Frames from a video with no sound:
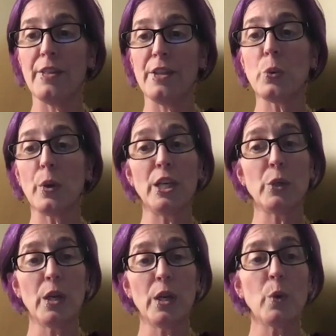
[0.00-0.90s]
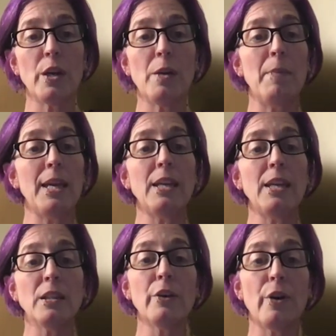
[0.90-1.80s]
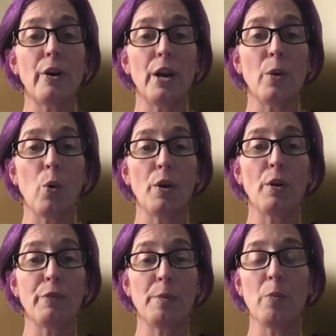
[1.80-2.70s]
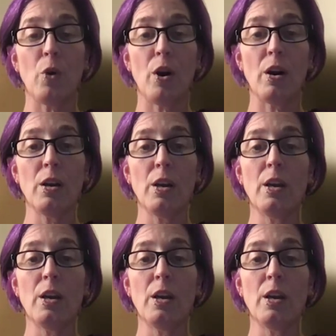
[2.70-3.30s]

and the 2021 Maine Literary Award for Memoir.